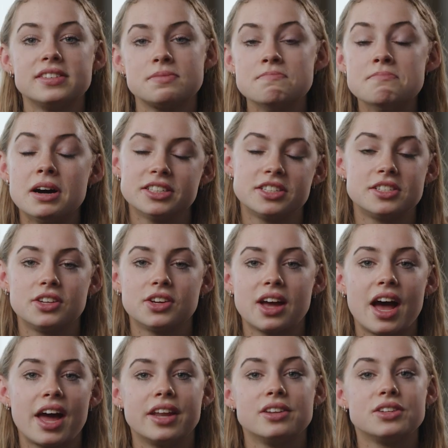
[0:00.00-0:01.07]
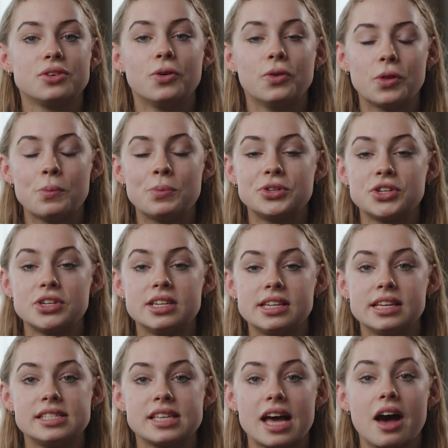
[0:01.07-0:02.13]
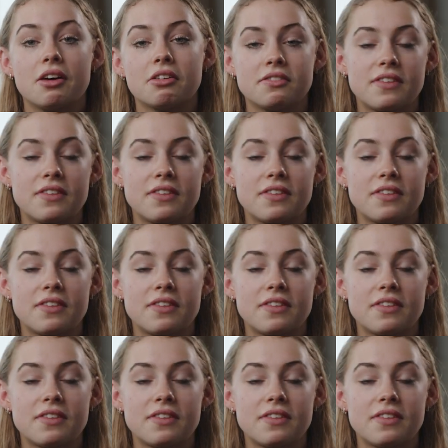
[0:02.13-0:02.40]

as much as you can into all the opportunities that are